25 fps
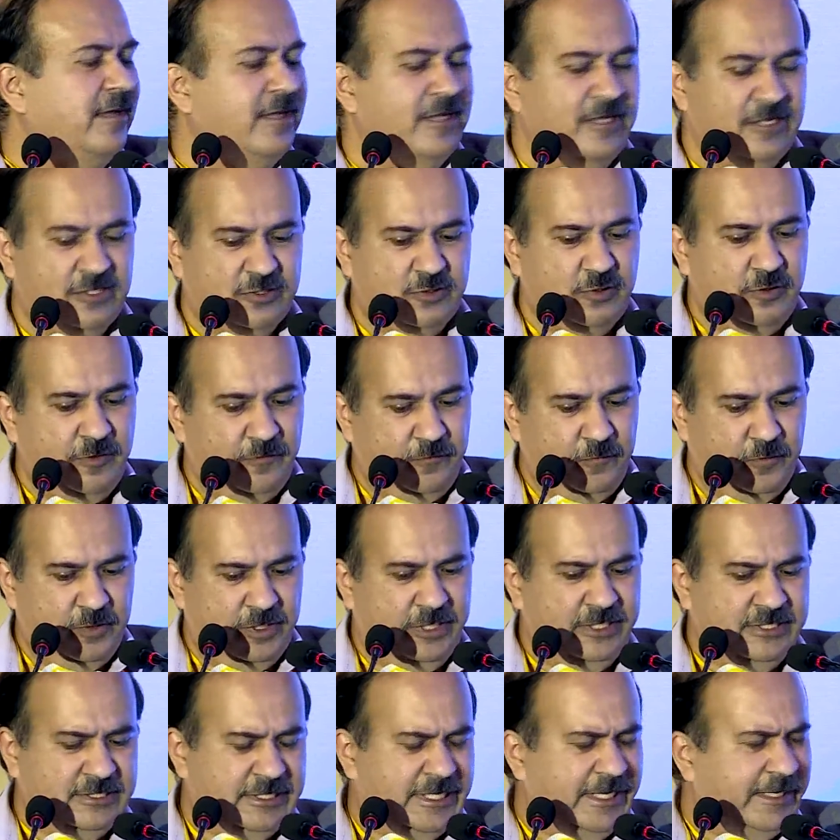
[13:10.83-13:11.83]
So if it
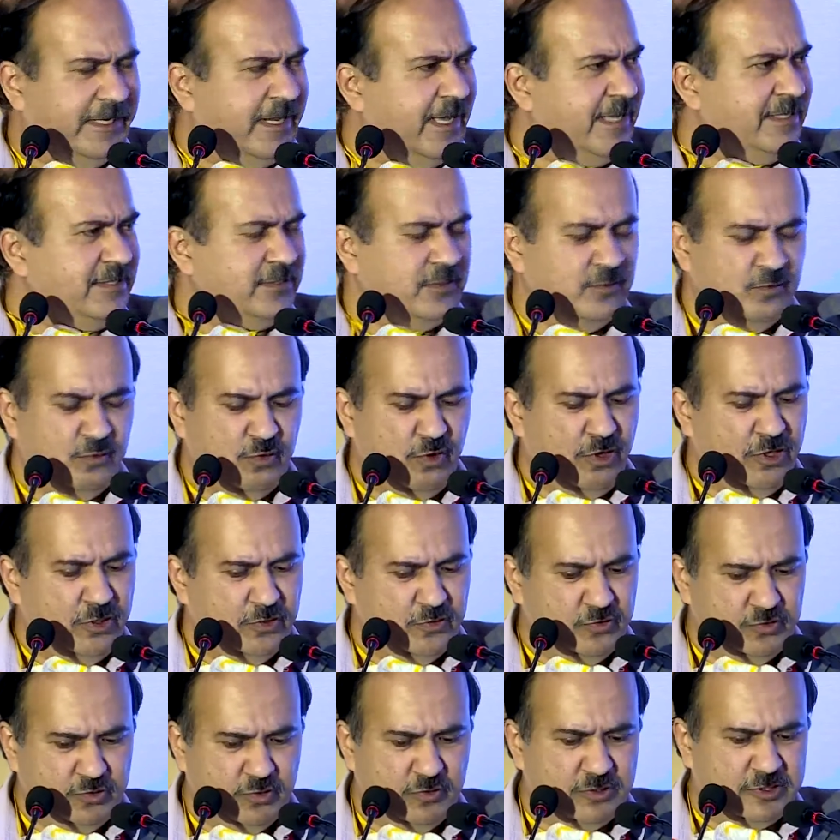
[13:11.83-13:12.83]
is detached, do not
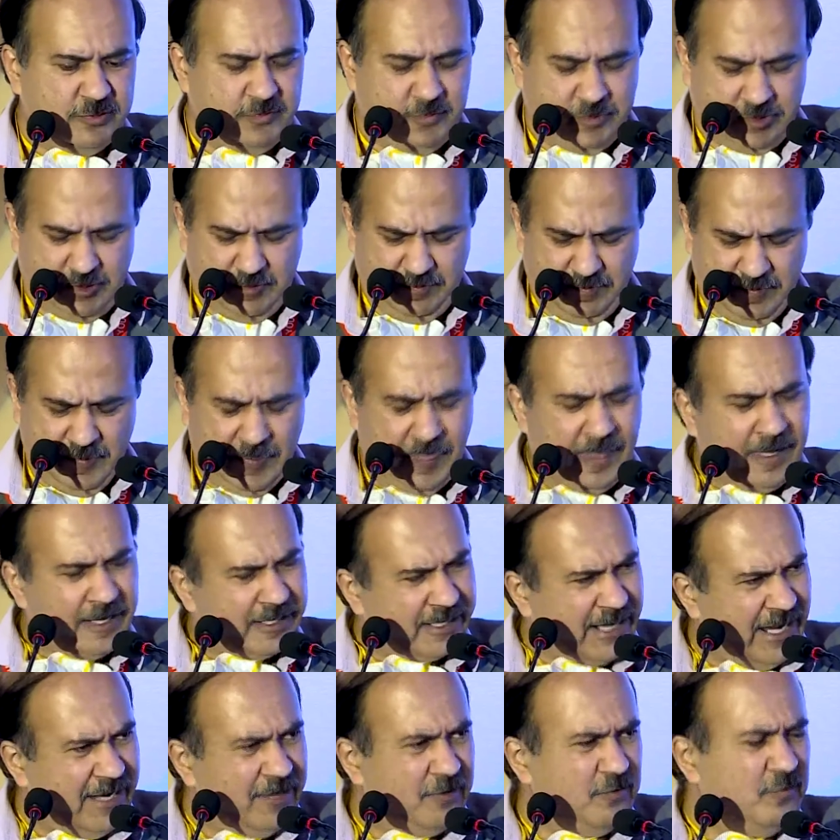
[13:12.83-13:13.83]
use those sperm.
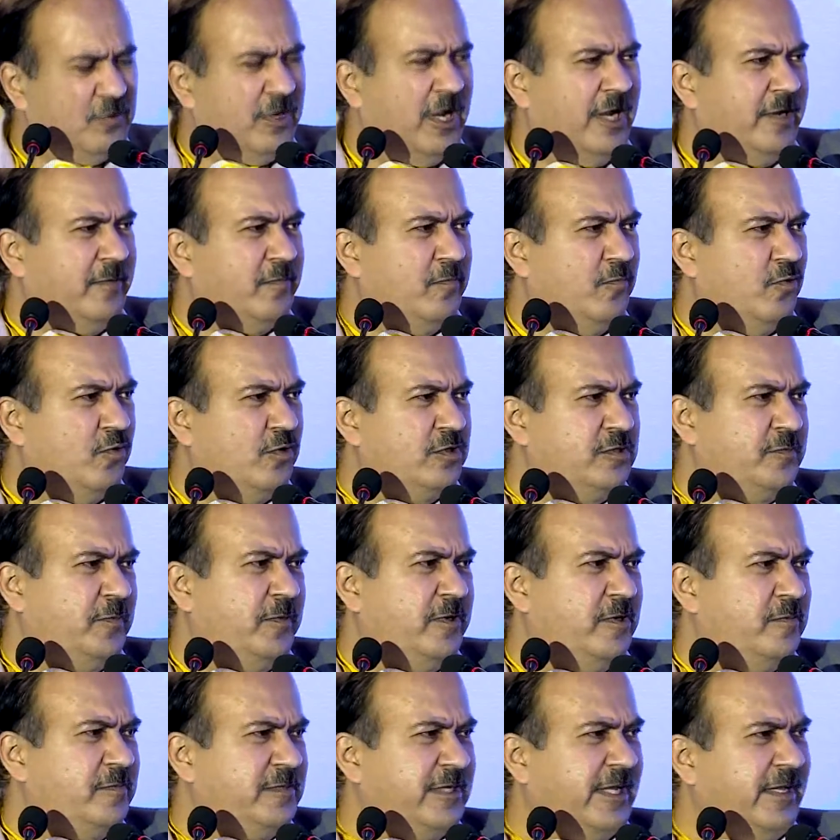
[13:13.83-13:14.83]
Try to cut more
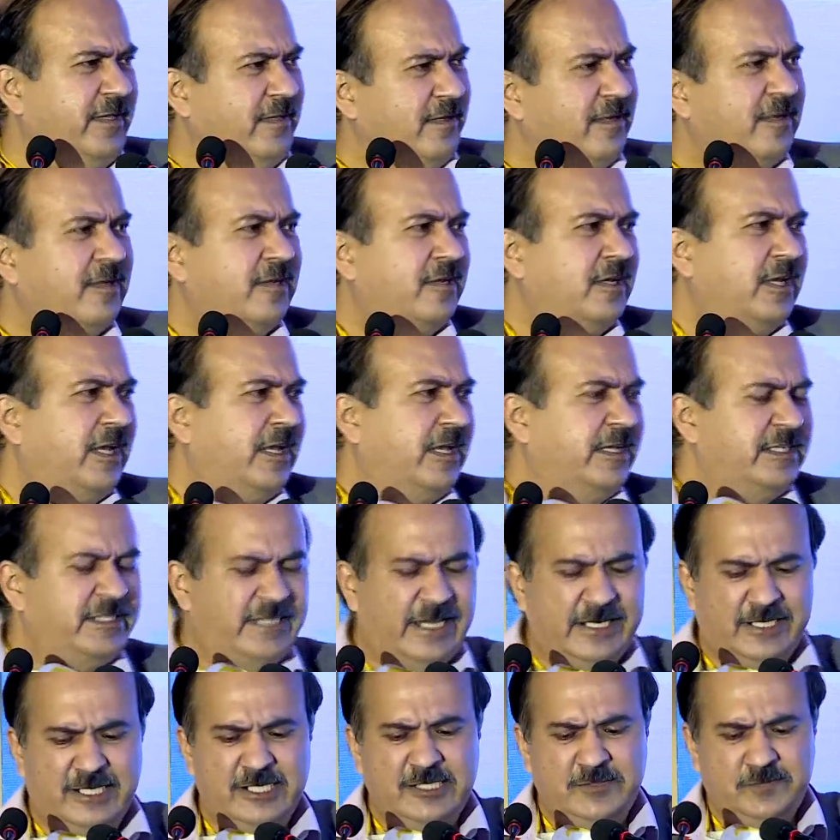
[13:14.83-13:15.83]
sperms and
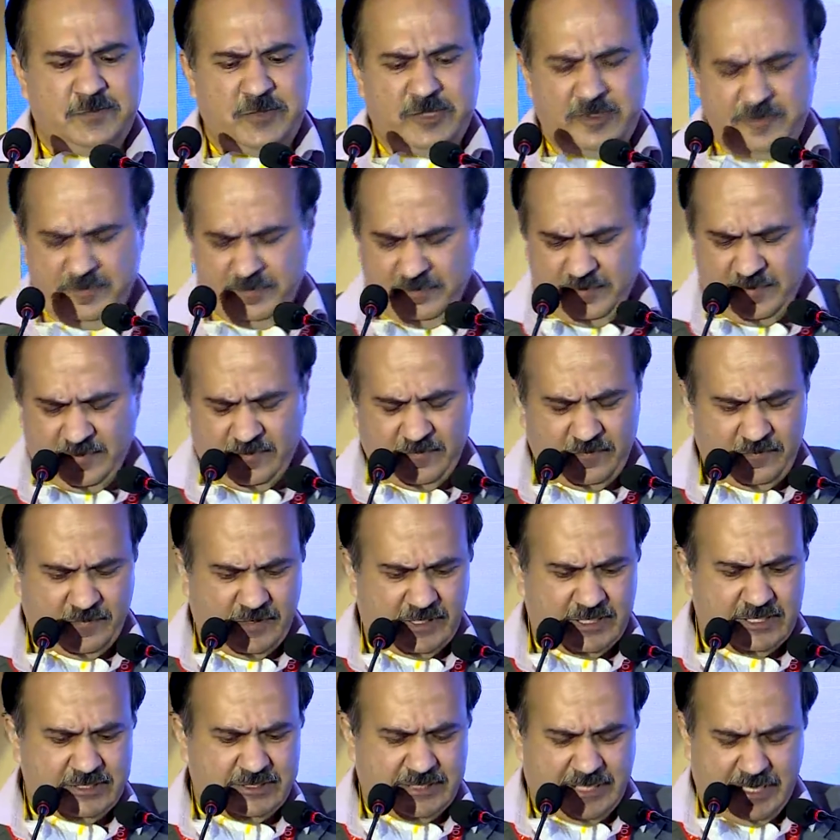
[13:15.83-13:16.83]
inject a sperm where the
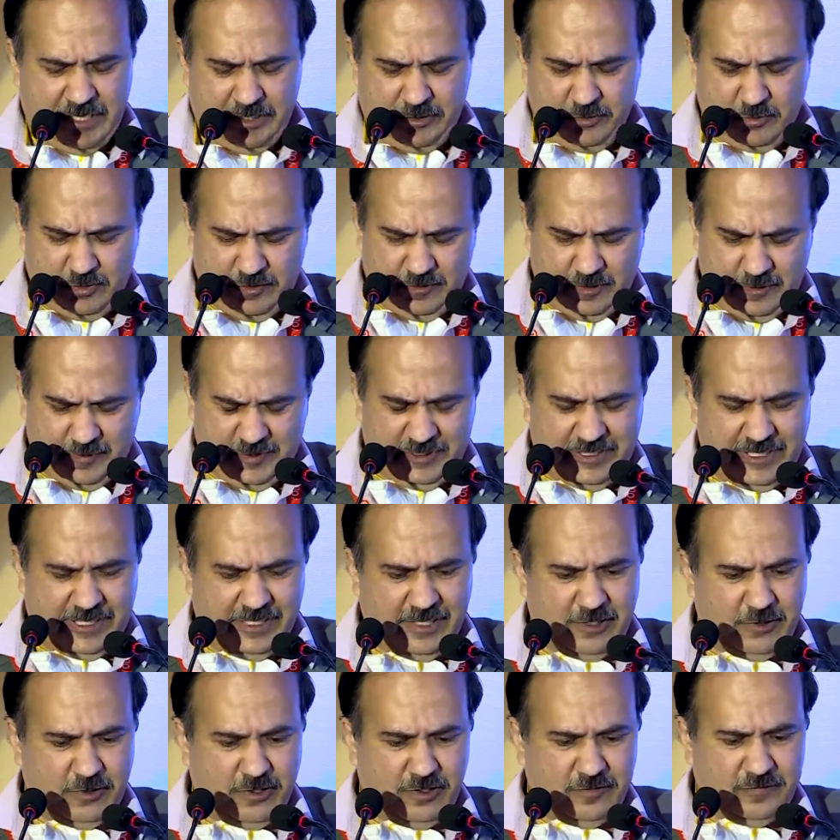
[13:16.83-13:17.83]
centriole will be there
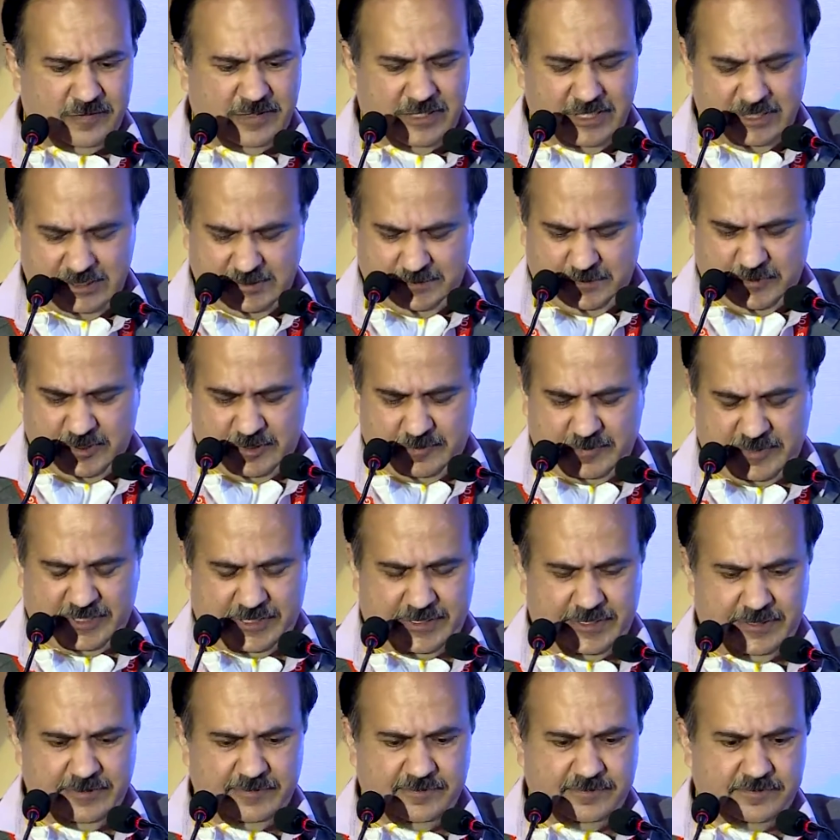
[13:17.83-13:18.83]
along with the sperm head.